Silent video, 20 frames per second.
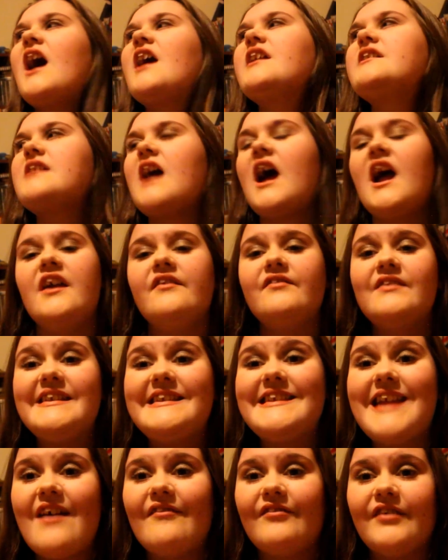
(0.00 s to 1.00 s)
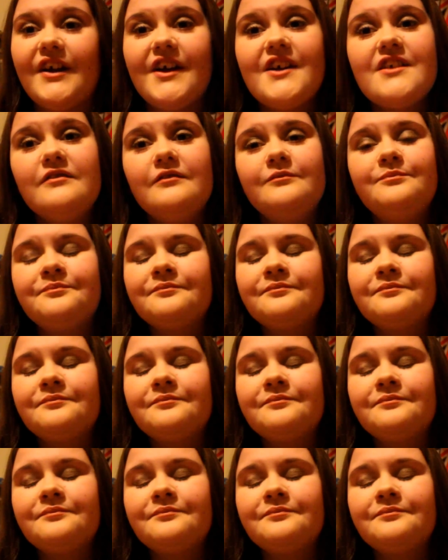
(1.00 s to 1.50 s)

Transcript: And I have never